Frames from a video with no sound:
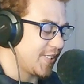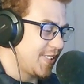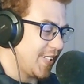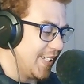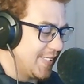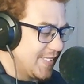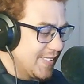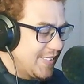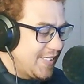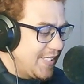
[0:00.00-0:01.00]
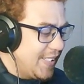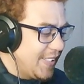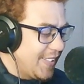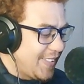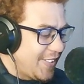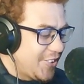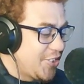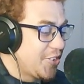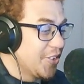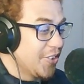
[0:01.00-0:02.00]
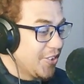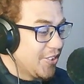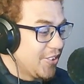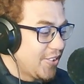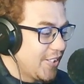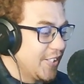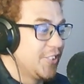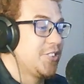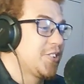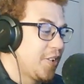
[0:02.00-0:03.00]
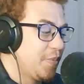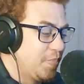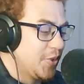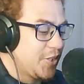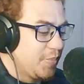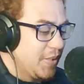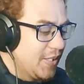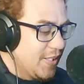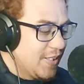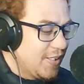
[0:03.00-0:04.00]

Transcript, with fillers: Titan's teeth? Sure. And then you're just gonna push him in.